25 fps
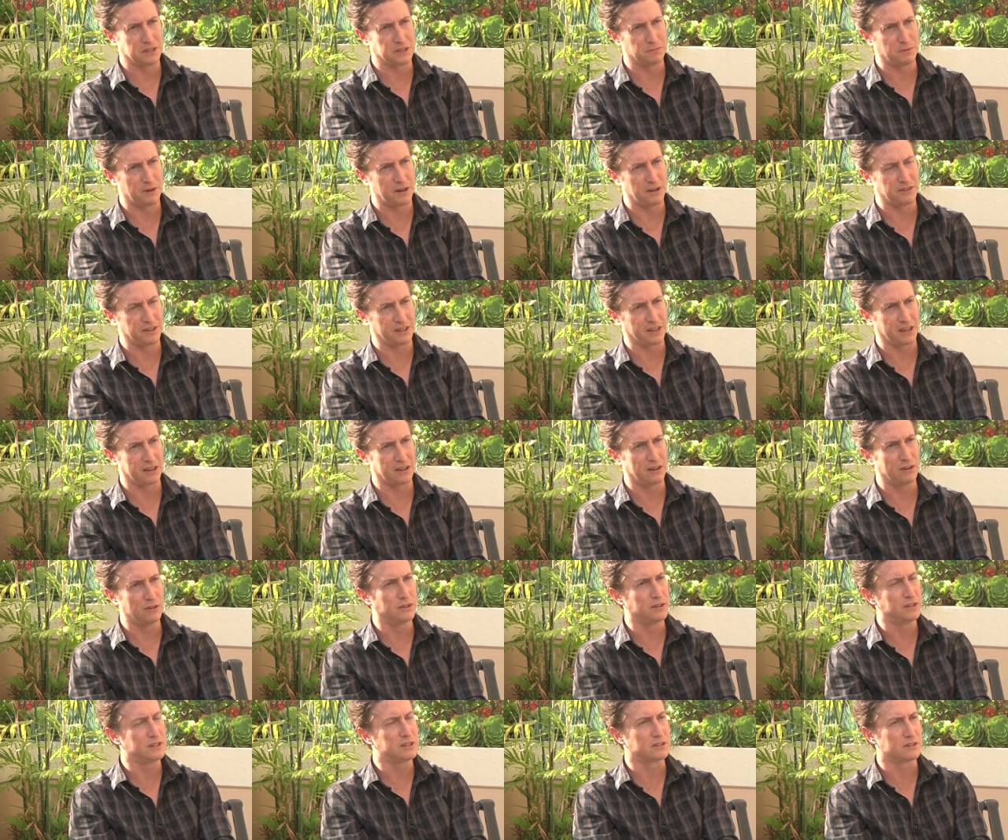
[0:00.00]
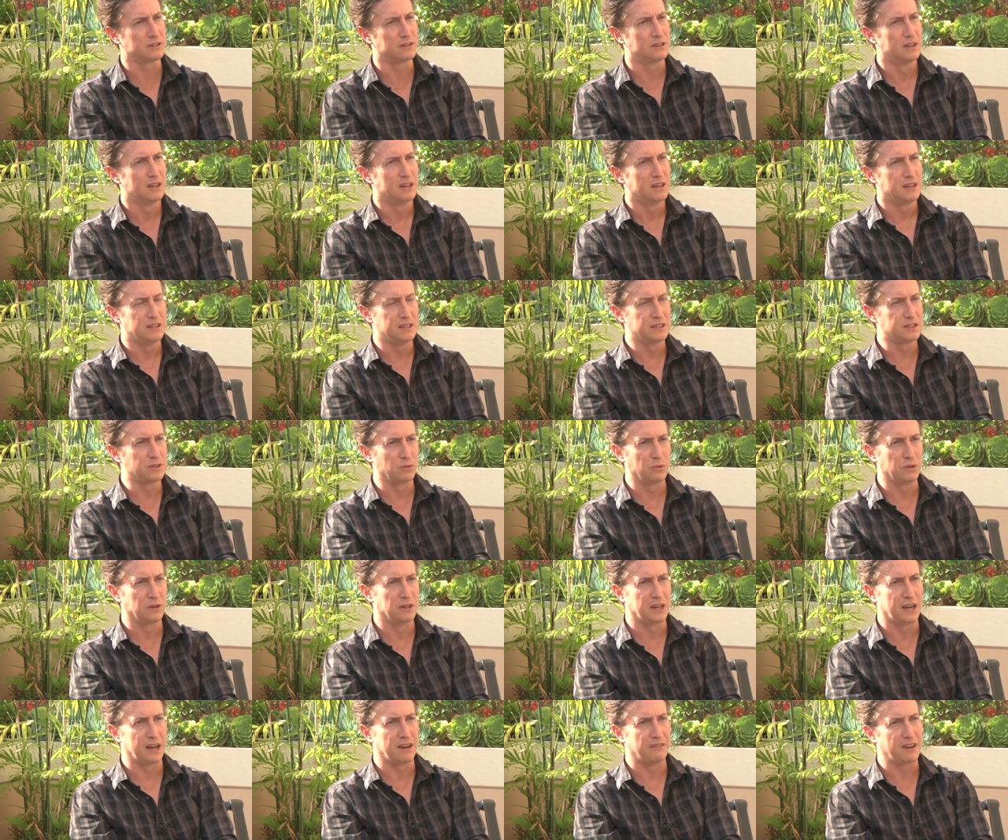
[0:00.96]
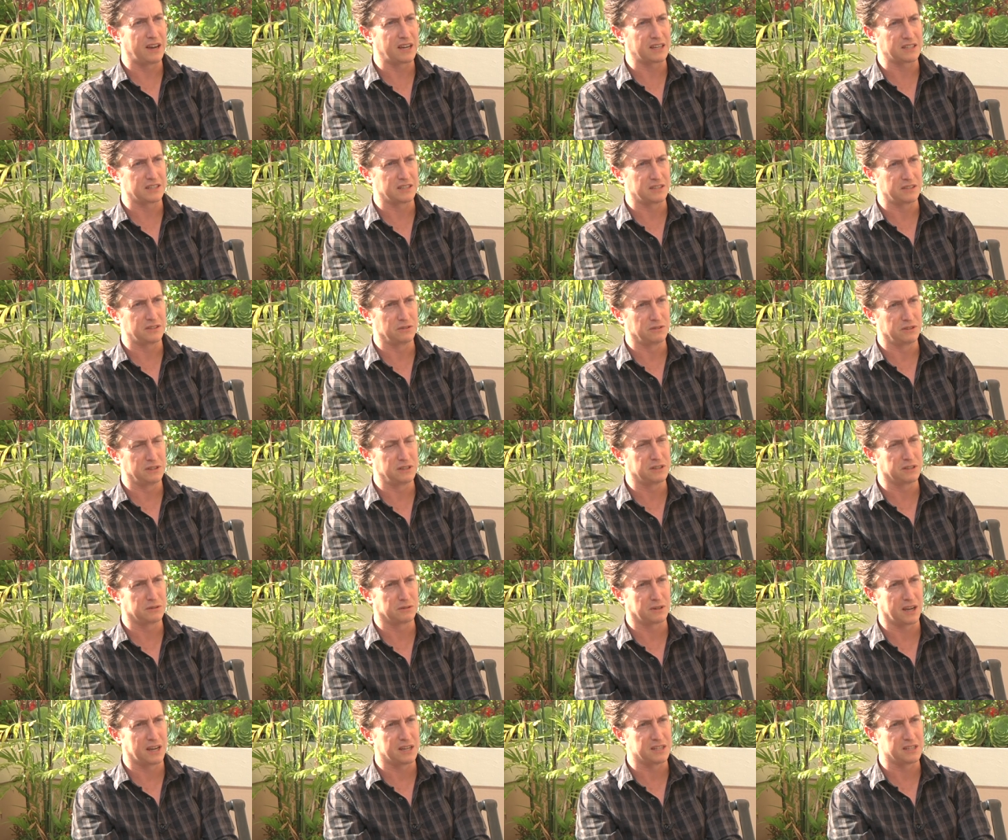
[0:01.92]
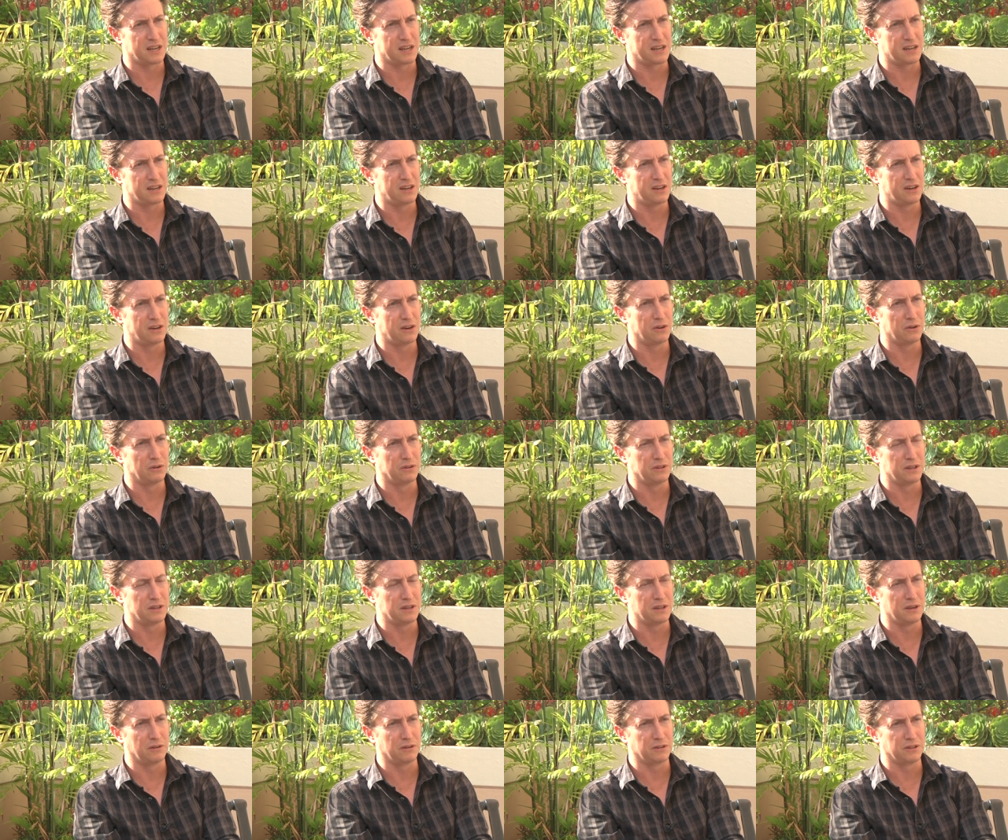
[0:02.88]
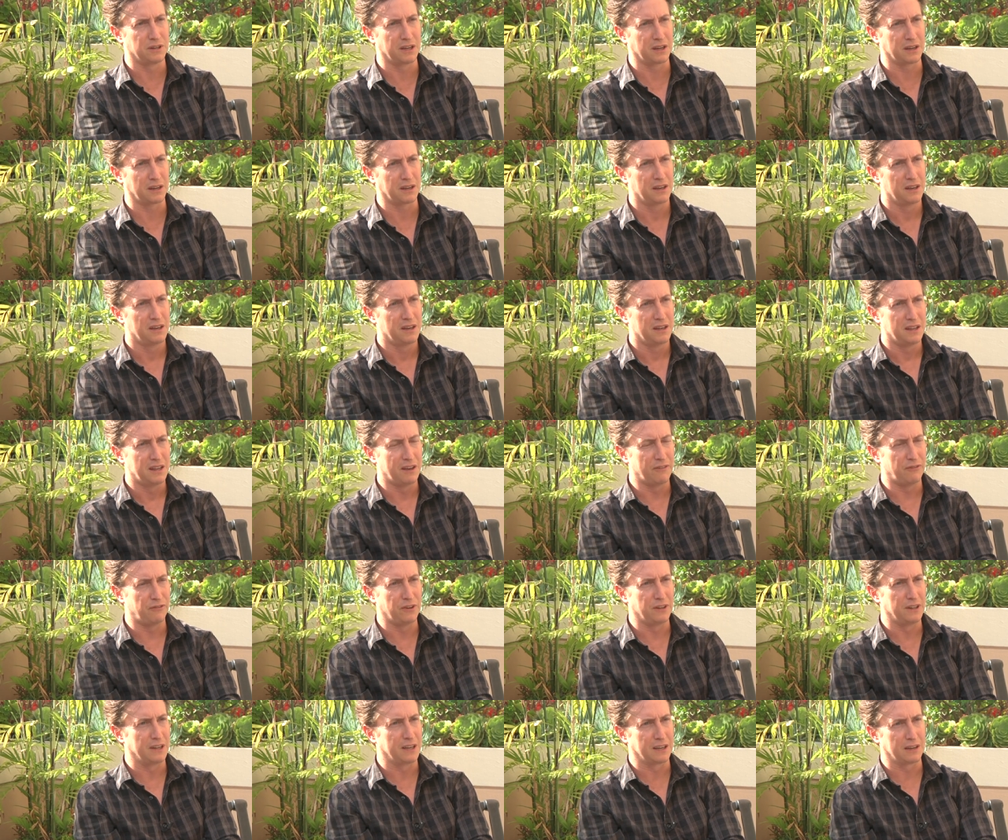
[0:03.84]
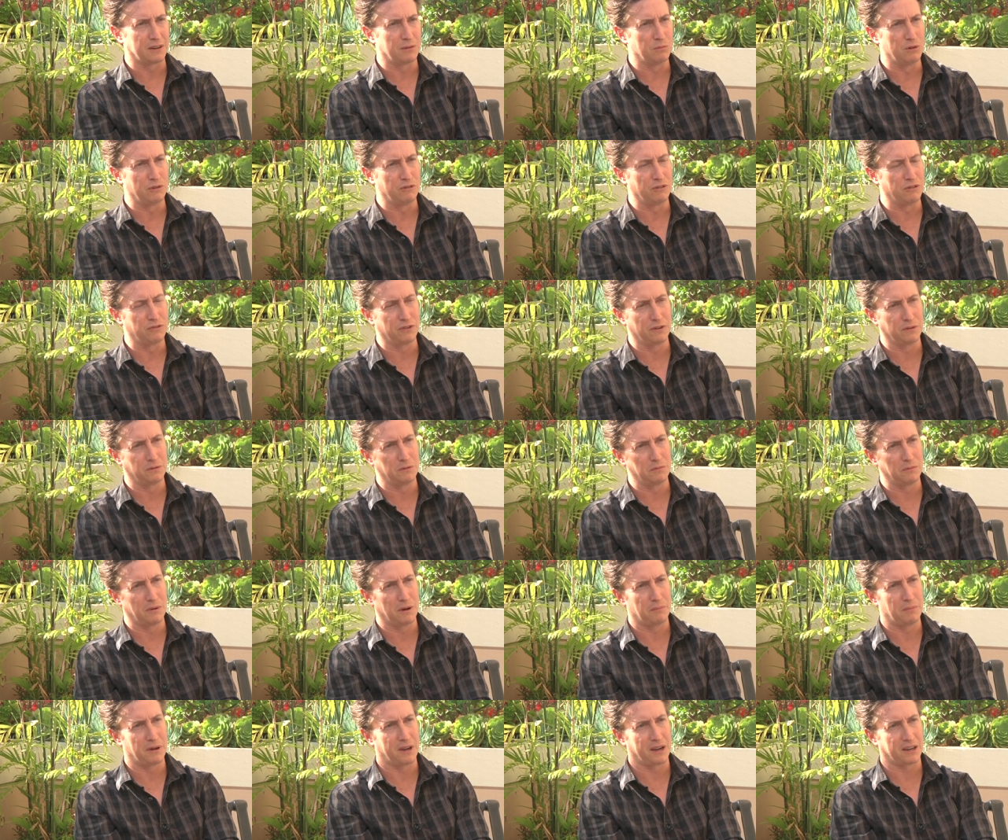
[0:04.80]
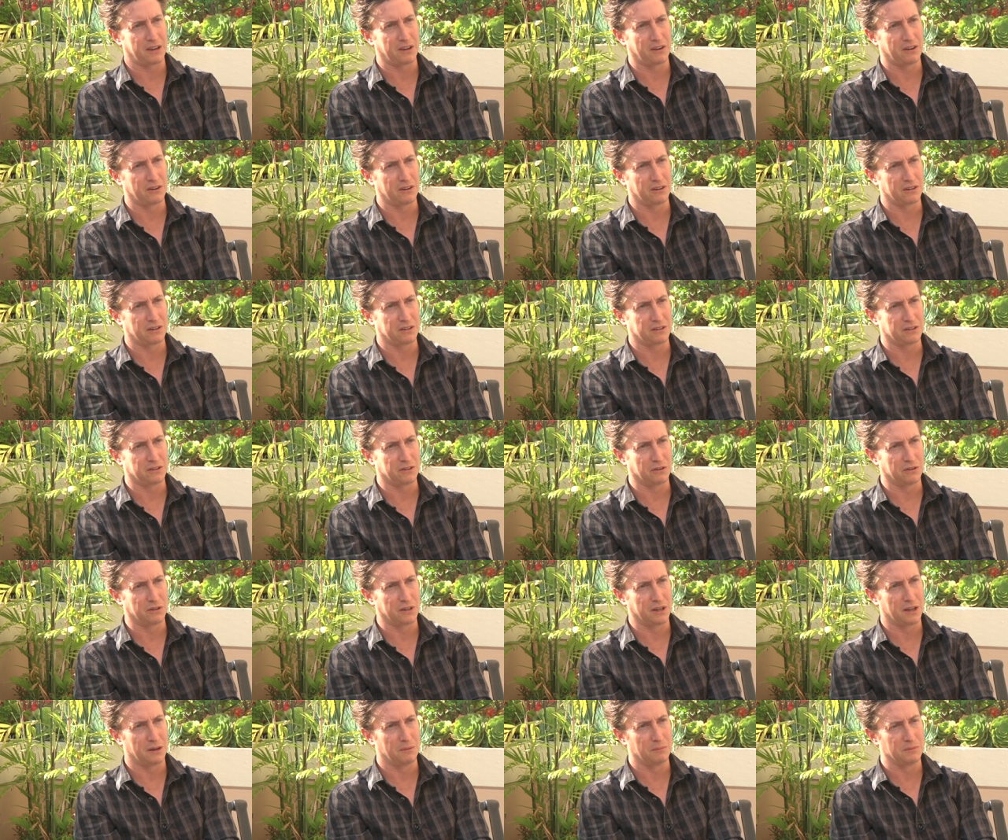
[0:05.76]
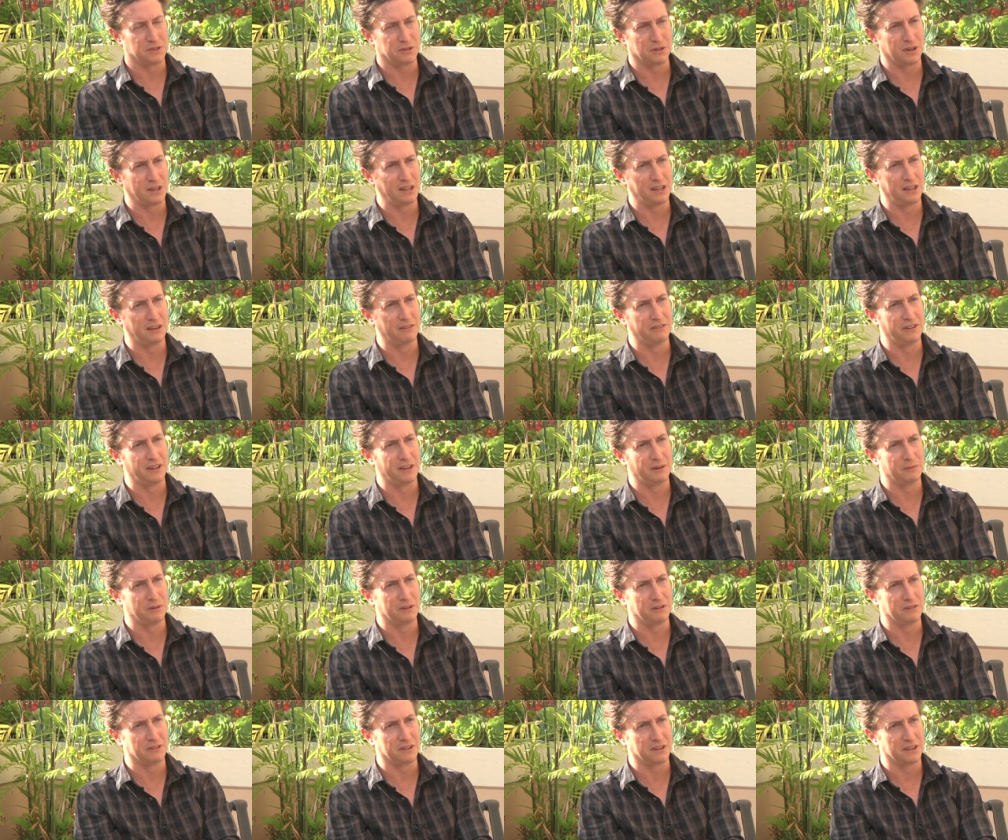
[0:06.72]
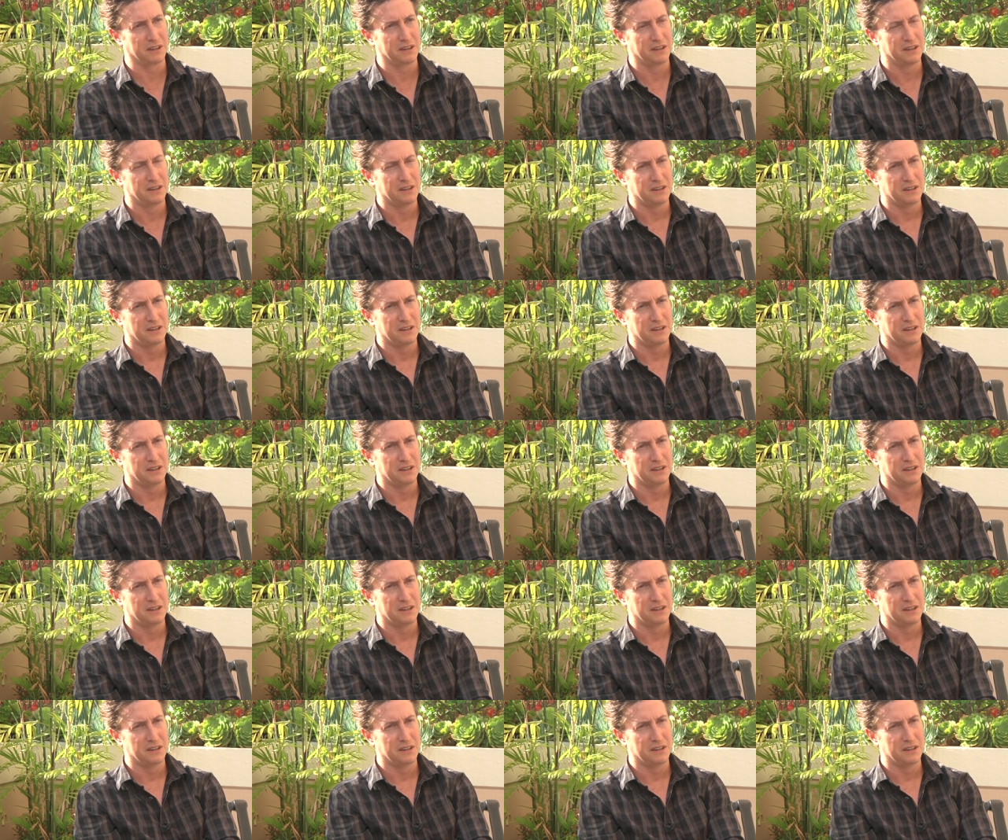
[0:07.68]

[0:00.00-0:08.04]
inspired, thinking, oh, these are this is a world I have access to. These are guys I know, and that, I was like, that felt like a movie filmed in my backyard growing up. So I loved that movie.